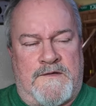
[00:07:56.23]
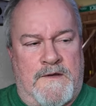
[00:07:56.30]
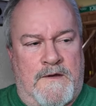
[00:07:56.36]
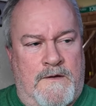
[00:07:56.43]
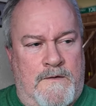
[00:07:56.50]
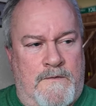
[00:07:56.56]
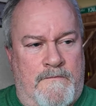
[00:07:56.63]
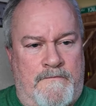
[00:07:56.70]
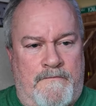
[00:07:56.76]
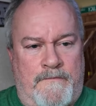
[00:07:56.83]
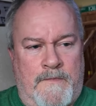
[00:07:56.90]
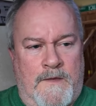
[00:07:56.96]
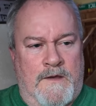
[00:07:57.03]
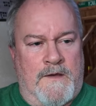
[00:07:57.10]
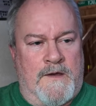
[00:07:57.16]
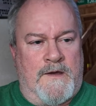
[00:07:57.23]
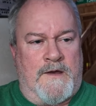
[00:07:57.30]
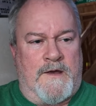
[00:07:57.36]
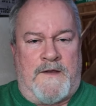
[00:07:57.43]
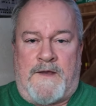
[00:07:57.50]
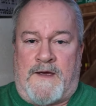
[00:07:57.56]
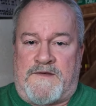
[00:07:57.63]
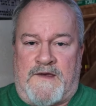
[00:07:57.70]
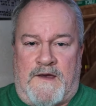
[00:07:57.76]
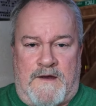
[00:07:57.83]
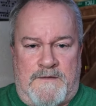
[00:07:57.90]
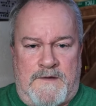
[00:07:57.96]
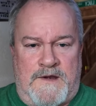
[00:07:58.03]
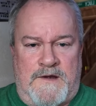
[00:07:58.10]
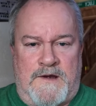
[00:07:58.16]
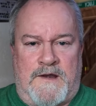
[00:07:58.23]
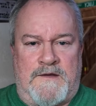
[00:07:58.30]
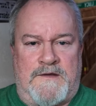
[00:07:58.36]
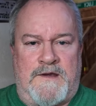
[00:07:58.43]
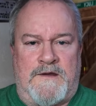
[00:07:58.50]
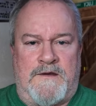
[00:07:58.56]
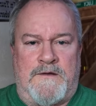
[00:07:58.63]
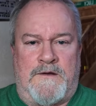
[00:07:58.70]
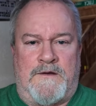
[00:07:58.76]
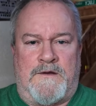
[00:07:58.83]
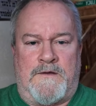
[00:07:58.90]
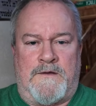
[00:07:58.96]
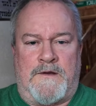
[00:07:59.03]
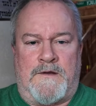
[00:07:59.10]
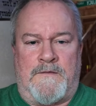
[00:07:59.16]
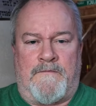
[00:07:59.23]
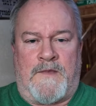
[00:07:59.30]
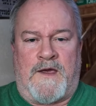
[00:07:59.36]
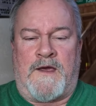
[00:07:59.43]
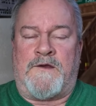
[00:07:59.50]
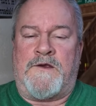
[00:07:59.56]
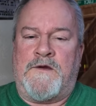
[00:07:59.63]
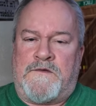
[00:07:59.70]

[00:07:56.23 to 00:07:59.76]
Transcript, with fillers: So, and that's how I'm going to continue to do it. And